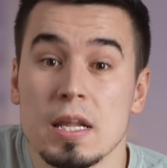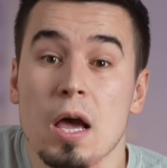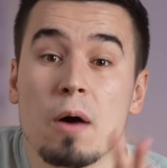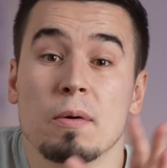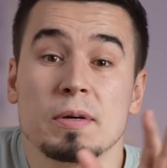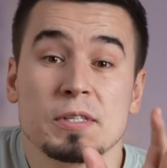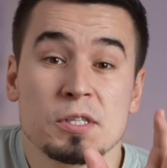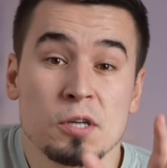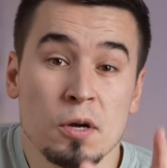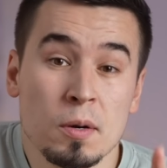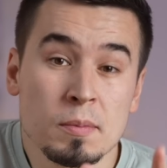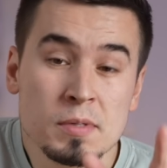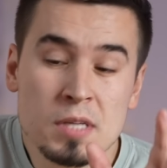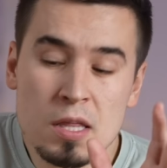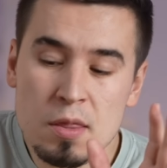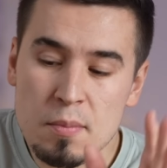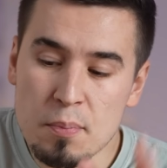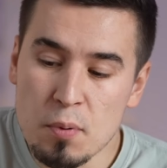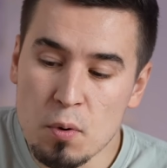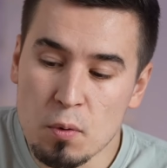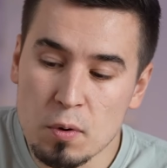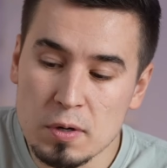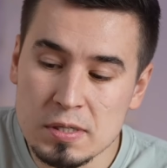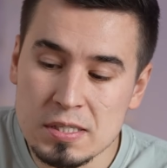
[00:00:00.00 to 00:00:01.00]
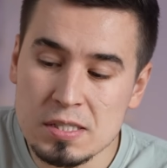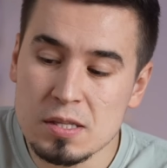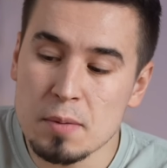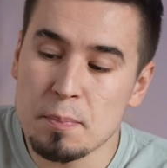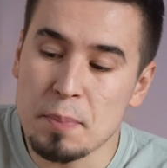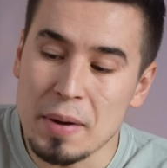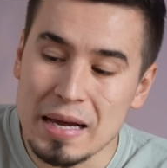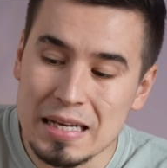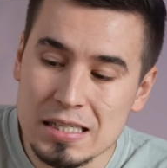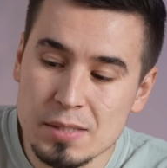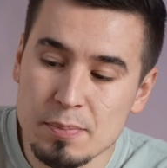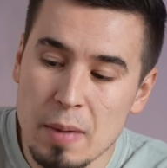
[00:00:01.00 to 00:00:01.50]
Now, in terms of the ports, the
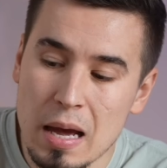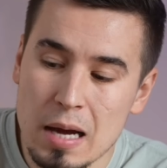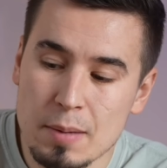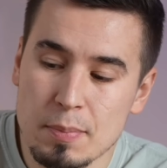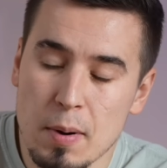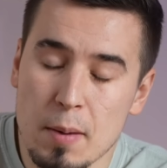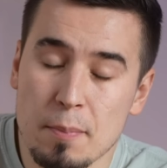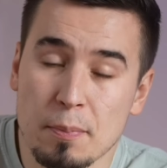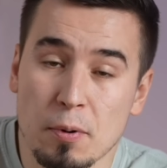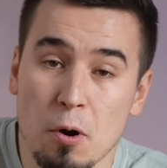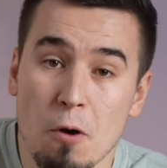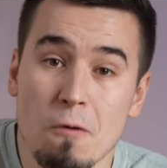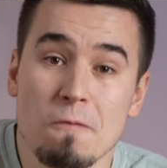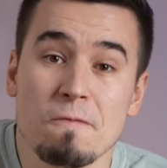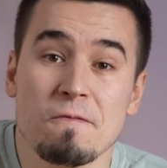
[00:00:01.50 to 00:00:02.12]
base MacBook Pro